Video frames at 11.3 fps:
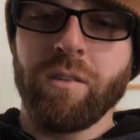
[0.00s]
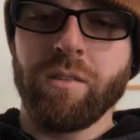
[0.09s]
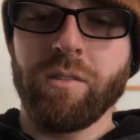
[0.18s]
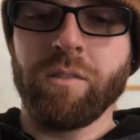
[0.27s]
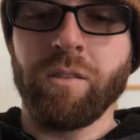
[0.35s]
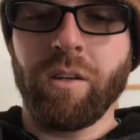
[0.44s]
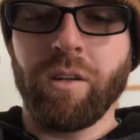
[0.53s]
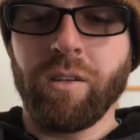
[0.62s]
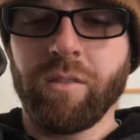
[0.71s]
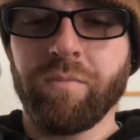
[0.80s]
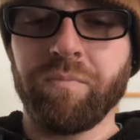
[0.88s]
and
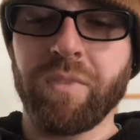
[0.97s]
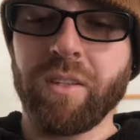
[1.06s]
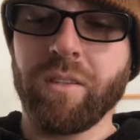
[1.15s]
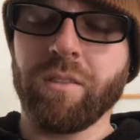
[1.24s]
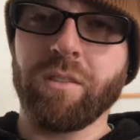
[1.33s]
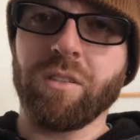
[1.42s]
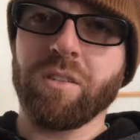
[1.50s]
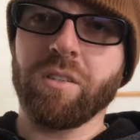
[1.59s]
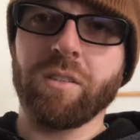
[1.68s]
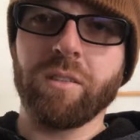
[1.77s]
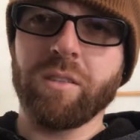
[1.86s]
just
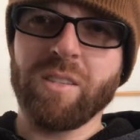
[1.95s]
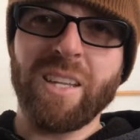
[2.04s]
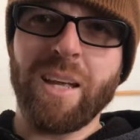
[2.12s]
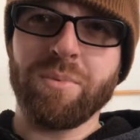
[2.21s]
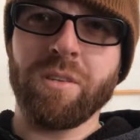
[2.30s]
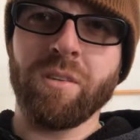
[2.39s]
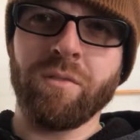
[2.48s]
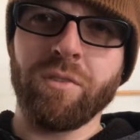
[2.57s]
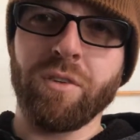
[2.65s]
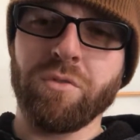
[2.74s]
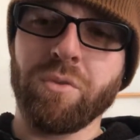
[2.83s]
snaps in. It
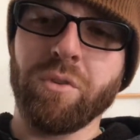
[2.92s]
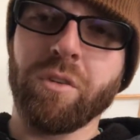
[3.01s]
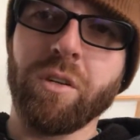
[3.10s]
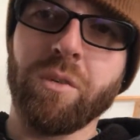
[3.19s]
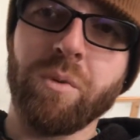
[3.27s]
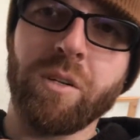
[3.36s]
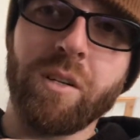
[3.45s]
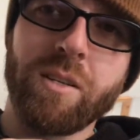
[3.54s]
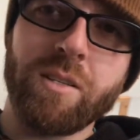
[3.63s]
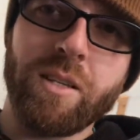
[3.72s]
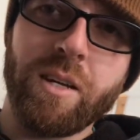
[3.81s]
feels really good when it
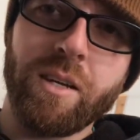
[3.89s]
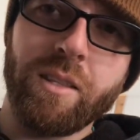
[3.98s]
does that.